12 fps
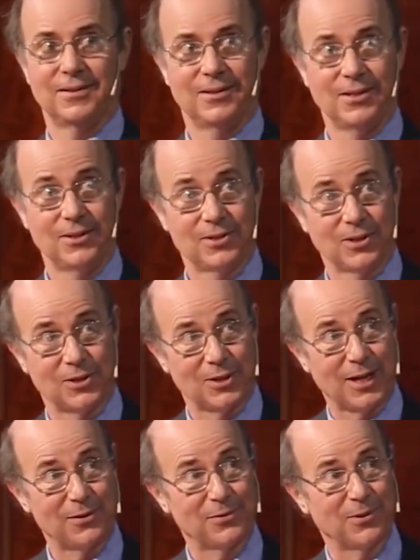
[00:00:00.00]
the
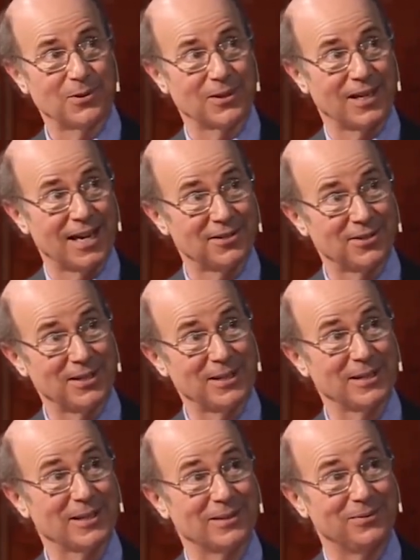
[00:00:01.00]
successful
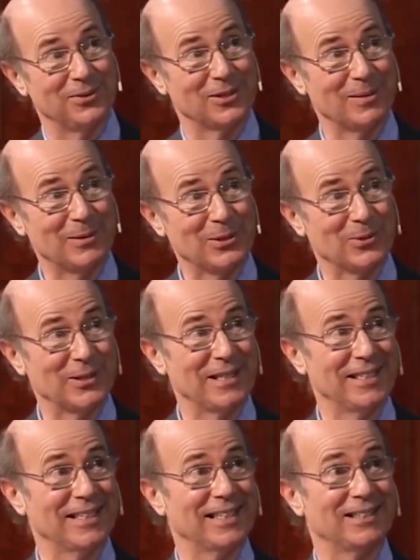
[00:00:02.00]
guessing of
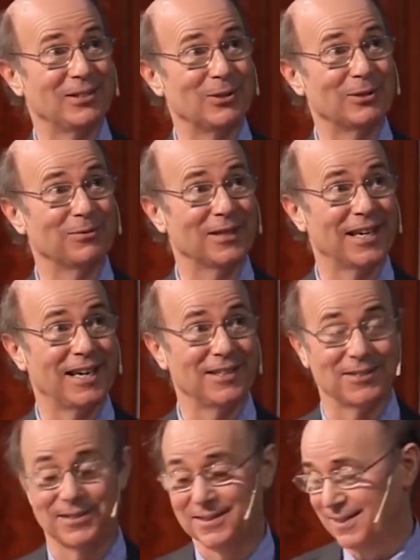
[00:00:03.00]
symmetry and
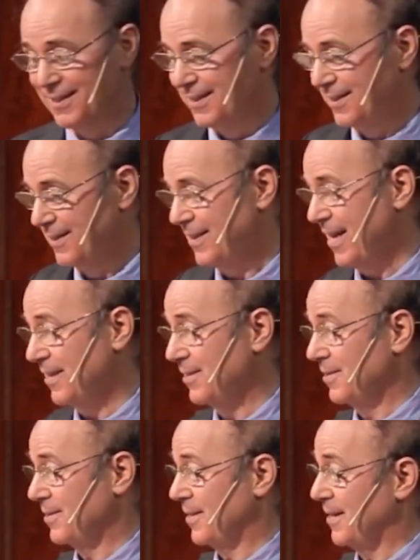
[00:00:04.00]
unification
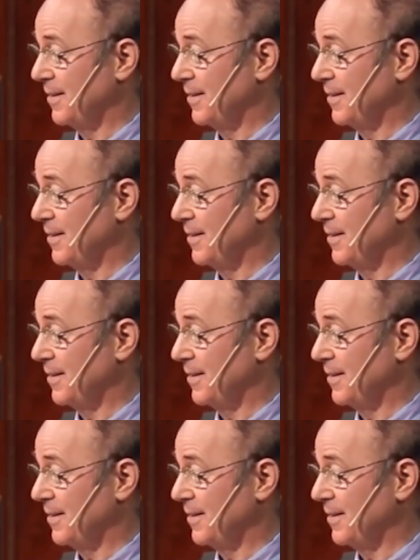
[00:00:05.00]
that's